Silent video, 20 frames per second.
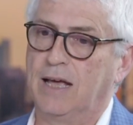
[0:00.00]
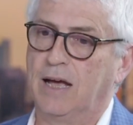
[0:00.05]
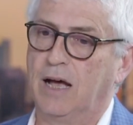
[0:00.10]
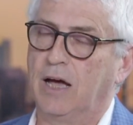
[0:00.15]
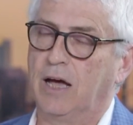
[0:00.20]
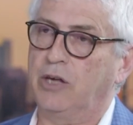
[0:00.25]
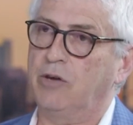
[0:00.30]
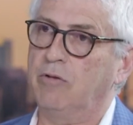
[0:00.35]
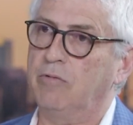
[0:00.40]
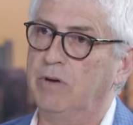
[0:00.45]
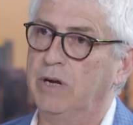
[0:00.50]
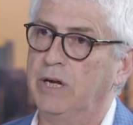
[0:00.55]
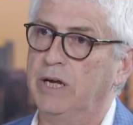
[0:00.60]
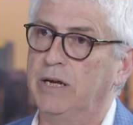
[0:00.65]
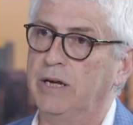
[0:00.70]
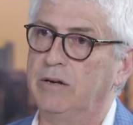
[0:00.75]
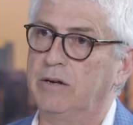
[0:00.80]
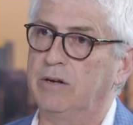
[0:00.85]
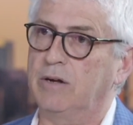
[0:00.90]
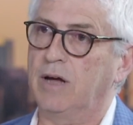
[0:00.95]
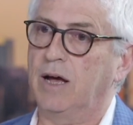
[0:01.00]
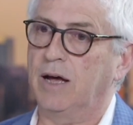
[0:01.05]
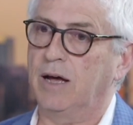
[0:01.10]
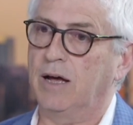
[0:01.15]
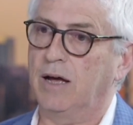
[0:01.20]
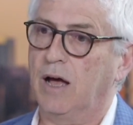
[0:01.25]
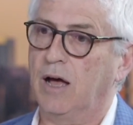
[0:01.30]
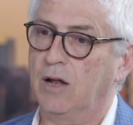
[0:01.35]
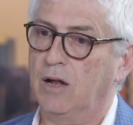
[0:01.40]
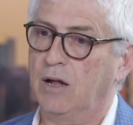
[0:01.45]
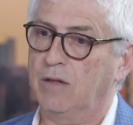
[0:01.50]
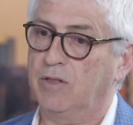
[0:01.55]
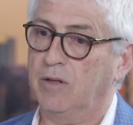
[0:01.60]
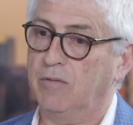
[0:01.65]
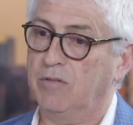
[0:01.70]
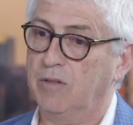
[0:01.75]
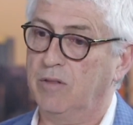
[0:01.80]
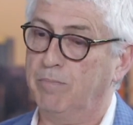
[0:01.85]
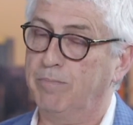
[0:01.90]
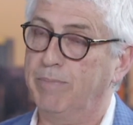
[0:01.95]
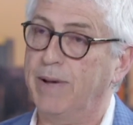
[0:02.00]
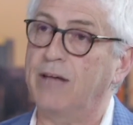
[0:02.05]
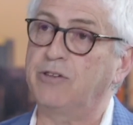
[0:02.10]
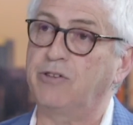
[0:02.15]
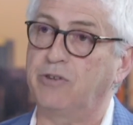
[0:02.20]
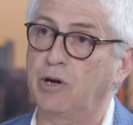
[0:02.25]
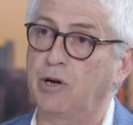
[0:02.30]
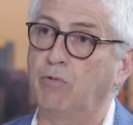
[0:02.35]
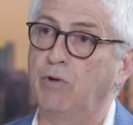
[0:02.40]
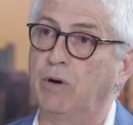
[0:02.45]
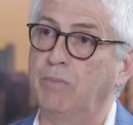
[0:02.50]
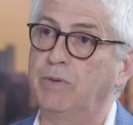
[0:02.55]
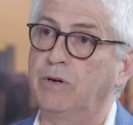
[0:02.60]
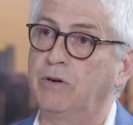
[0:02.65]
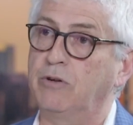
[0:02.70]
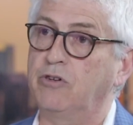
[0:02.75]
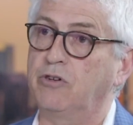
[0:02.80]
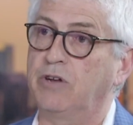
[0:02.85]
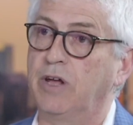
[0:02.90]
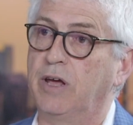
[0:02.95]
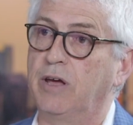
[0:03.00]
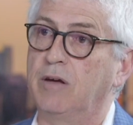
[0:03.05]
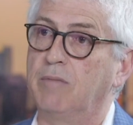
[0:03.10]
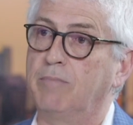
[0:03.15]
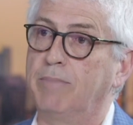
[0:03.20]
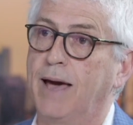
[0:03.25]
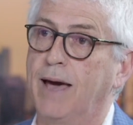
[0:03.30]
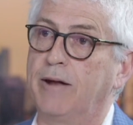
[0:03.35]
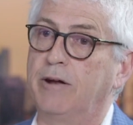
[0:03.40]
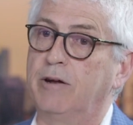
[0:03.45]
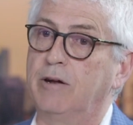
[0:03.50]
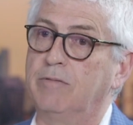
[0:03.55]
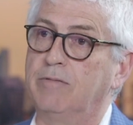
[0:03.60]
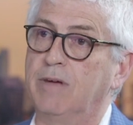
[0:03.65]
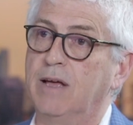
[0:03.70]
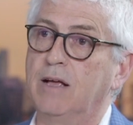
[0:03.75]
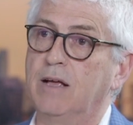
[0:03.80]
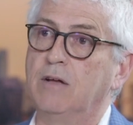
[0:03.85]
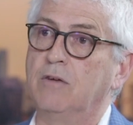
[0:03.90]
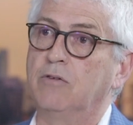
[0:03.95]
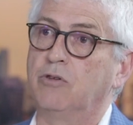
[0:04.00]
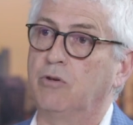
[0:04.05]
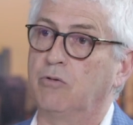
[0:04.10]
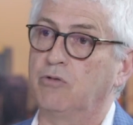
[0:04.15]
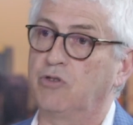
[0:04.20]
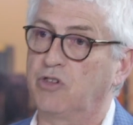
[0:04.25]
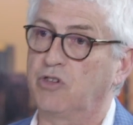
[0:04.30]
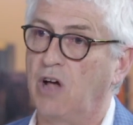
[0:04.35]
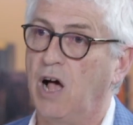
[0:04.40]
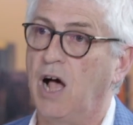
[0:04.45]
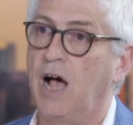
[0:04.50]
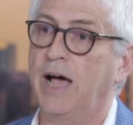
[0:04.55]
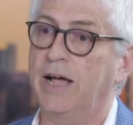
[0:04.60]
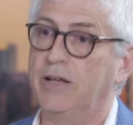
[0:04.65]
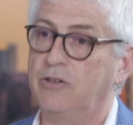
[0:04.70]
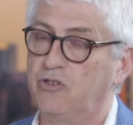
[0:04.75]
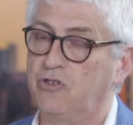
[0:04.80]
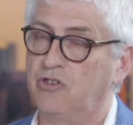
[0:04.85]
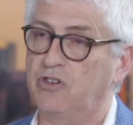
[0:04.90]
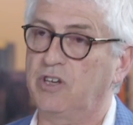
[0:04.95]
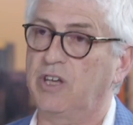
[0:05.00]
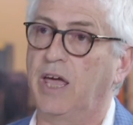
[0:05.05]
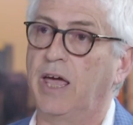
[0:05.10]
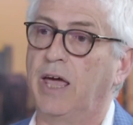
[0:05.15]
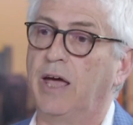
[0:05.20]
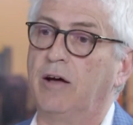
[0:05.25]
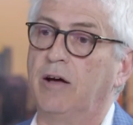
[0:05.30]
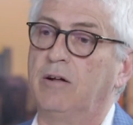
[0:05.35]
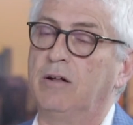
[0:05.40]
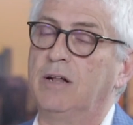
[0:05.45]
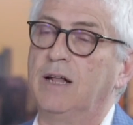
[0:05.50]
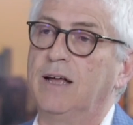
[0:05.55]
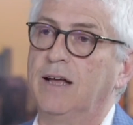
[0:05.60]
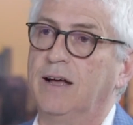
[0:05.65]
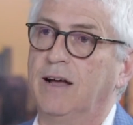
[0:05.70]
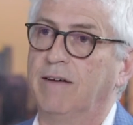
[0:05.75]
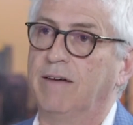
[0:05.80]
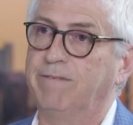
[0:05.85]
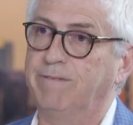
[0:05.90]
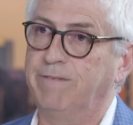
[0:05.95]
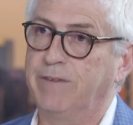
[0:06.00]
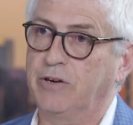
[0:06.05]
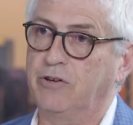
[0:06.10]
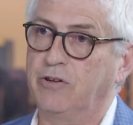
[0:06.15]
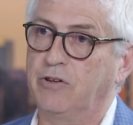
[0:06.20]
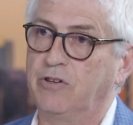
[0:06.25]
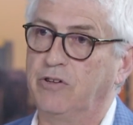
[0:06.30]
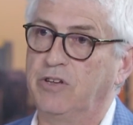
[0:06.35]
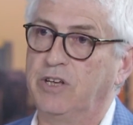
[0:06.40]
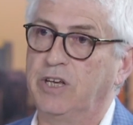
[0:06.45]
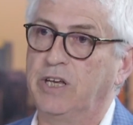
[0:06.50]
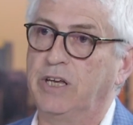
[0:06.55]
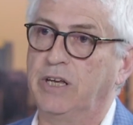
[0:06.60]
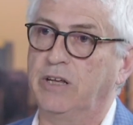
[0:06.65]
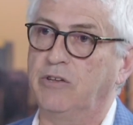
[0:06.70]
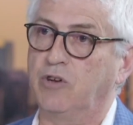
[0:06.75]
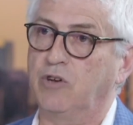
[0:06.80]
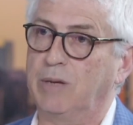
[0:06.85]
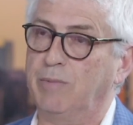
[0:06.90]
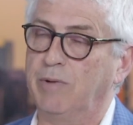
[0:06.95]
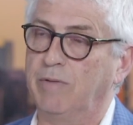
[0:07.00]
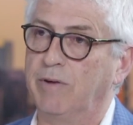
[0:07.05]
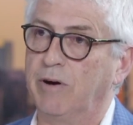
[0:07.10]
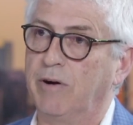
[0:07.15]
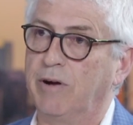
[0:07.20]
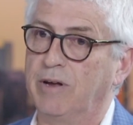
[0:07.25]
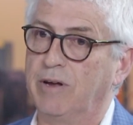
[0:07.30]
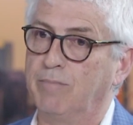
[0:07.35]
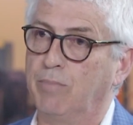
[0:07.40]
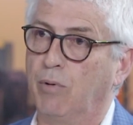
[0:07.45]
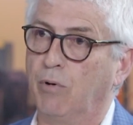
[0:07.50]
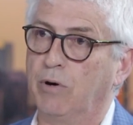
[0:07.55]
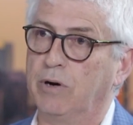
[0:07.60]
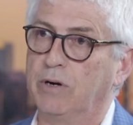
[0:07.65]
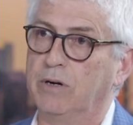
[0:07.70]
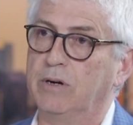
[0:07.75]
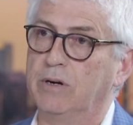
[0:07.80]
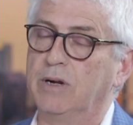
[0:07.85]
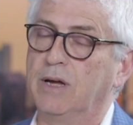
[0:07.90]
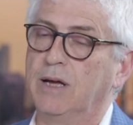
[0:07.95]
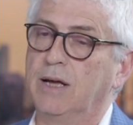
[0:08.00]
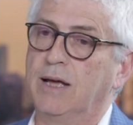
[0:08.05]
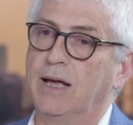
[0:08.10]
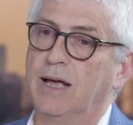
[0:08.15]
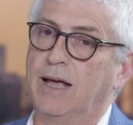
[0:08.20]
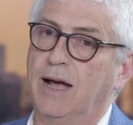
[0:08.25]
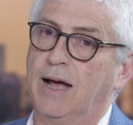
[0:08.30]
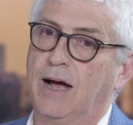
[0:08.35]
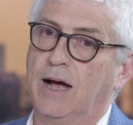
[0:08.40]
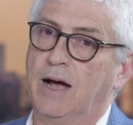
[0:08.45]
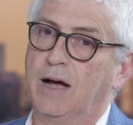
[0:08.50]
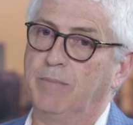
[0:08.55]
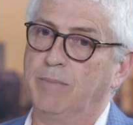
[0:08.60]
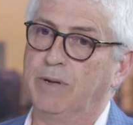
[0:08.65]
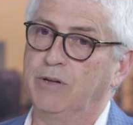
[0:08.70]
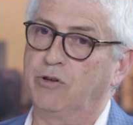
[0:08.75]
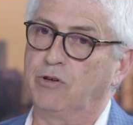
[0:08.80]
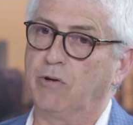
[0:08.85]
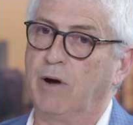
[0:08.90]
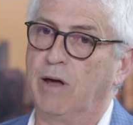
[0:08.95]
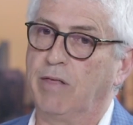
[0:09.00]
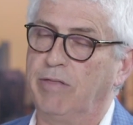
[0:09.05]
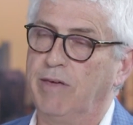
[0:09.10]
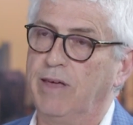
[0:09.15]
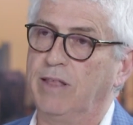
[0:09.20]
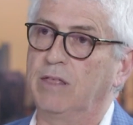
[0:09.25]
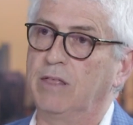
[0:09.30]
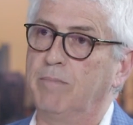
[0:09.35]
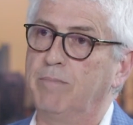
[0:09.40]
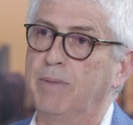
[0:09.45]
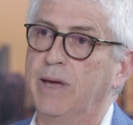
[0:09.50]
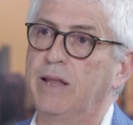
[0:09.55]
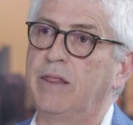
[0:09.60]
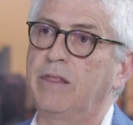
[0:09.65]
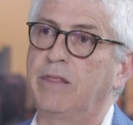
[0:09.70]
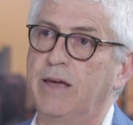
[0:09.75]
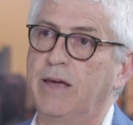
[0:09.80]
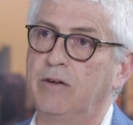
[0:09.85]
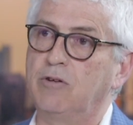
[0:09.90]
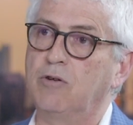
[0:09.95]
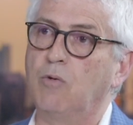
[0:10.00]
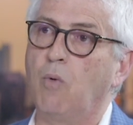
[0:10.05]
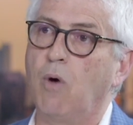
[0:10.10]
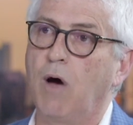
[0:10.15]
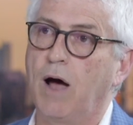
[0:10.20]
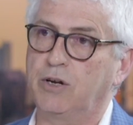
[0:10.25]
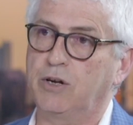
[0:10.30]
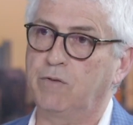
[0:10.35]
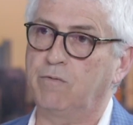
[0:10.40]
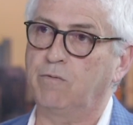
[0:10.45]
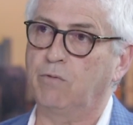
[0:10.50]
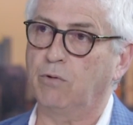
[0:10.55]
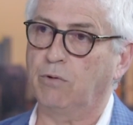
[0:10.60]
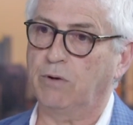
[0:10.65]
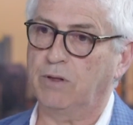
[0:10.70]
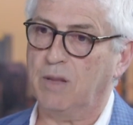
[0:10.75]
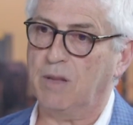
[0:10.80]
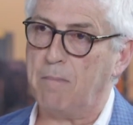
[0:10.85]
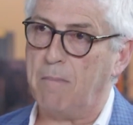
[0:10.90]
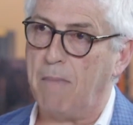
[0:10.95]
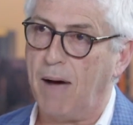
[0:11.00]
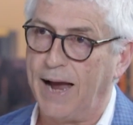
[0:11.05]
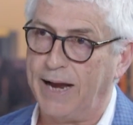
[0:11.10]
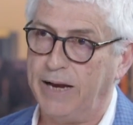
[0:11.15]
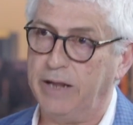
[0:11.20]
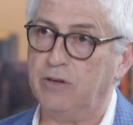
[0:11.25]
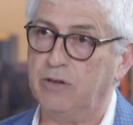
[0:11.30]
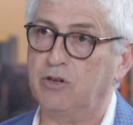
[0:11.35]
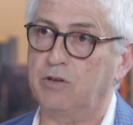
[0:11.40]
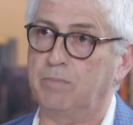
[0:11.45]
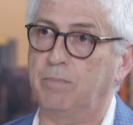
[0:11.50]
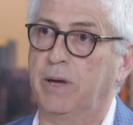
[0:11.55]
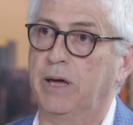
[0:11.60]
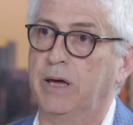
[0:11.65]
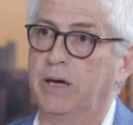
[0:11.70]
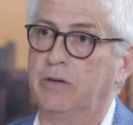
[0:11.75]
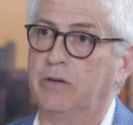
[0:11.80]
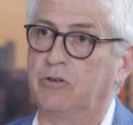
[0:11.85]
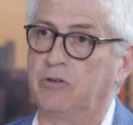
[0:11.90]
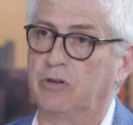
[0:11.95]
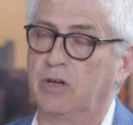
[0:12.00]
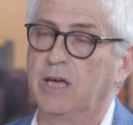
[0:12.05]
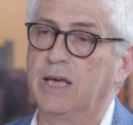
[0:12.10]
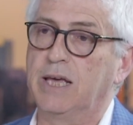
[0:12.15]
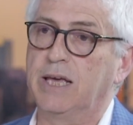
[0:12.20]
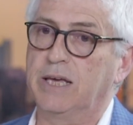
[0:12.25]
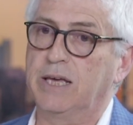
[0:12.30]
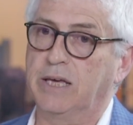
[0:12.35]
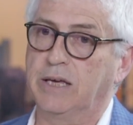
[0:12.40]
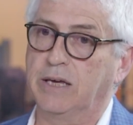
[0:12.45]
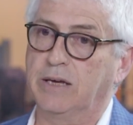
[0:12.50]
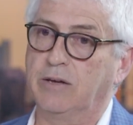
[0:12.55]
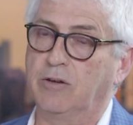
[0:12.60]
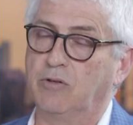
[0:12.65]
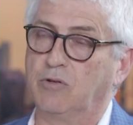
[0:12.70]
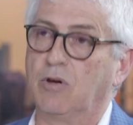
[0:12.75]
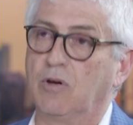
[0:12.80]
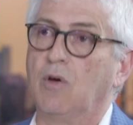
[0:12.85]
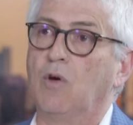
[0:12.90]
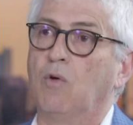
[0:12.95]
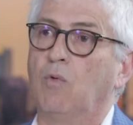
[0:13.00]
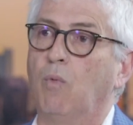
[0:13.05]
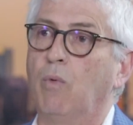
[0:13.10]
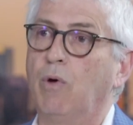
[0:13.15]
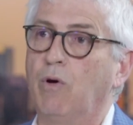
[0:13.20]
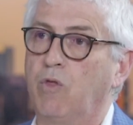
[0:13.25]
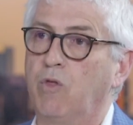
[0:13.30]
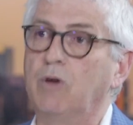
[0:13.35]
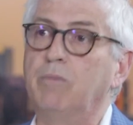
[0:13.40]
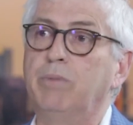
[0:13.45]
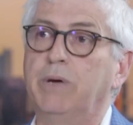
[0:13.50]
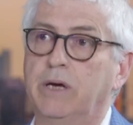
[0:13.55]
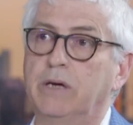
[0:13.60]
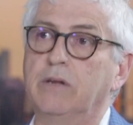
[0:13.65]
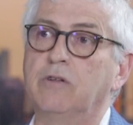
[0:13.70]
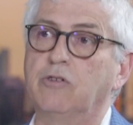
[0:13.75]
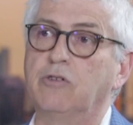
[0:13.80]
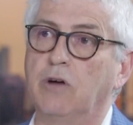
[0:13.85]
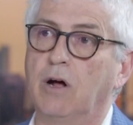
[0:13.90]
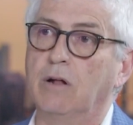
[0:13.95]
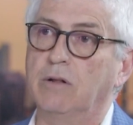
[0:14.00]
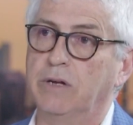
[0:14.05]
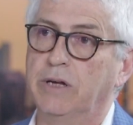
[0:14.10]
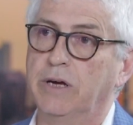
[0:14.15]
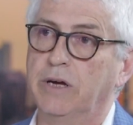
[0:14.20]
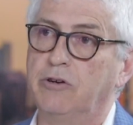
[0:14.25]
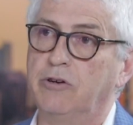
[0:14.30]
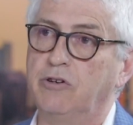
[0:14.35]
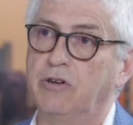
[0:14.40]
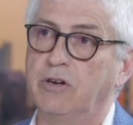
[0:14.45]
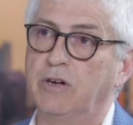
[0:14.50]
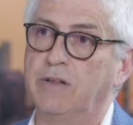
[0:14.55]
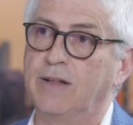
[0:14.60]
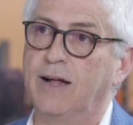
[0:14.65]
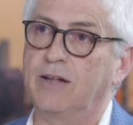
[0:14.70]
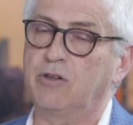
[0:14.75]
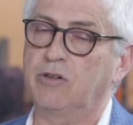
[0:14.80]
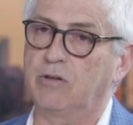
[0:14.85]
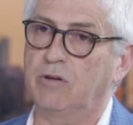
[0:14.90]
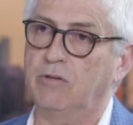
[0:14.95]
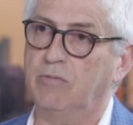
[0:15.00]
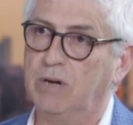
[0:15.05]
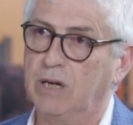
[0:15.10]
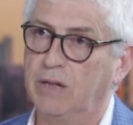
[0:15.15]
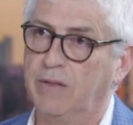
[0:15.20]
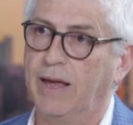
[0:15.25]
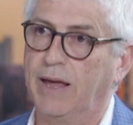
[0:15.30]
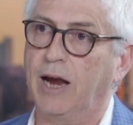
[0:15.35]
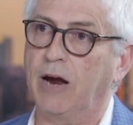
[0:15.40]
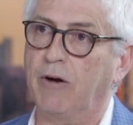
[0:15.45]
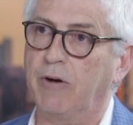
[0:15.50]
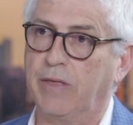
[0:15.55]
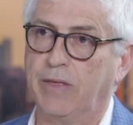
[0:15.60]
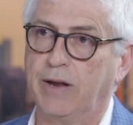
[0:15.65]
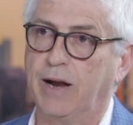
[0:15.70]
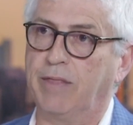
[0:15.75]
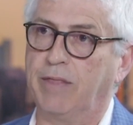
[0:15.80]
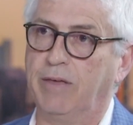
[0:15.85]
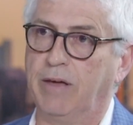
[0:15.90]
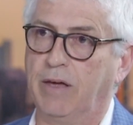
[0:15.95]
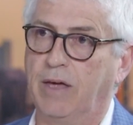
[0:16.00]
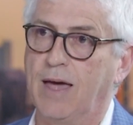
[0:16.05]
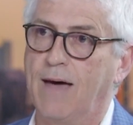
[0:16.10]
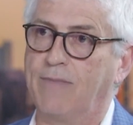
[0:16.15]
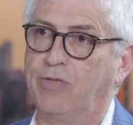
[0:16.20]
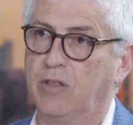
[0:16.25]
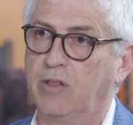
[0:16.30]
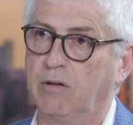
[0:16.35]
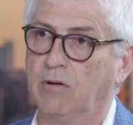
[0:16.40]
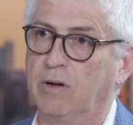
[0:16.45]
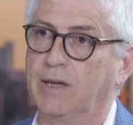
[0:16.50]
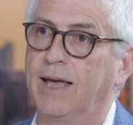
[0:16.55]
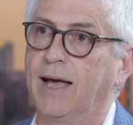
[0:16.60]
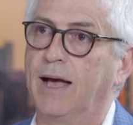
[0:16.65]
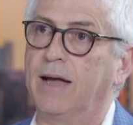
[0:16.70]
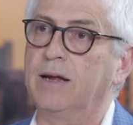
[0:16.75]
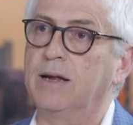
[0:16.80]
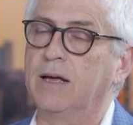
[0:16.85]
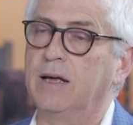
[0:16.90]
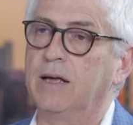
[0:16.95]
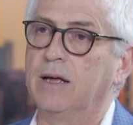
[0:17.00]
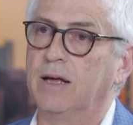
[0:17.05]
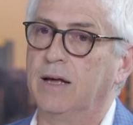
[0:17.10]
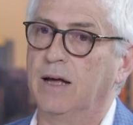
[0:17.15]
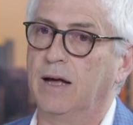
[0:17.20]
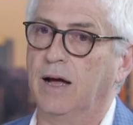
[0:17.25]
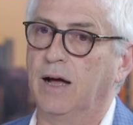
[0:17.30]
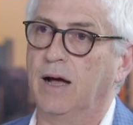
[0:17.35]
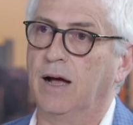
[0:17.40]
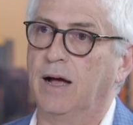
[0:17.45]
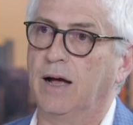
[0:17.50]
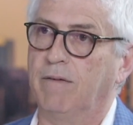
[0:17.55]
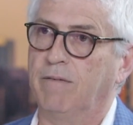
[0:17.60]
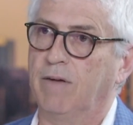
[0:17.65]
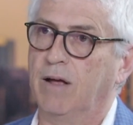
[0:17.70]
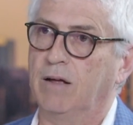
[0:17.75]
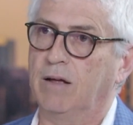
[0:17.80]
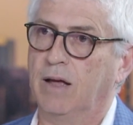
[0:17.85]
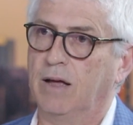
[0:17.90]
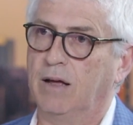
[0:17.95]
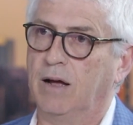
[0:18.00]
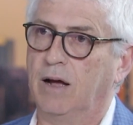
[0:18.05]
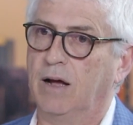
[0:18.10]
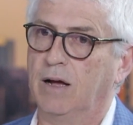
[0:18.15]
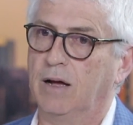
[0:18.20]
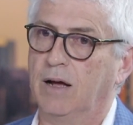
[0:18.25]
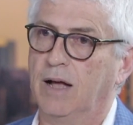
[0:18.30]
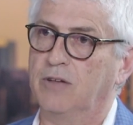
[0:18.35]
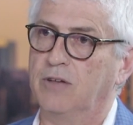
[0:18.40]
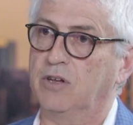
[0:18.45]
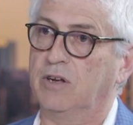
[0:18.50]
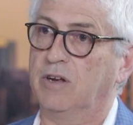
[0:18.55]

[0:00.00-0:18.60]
You need the best equipment to stay competitive. So size, scale, efficiency is going to be very important. And so I think the big thing to watch for in the mining space is, will there be consolidation? And that's really the area that I think you have to look at as an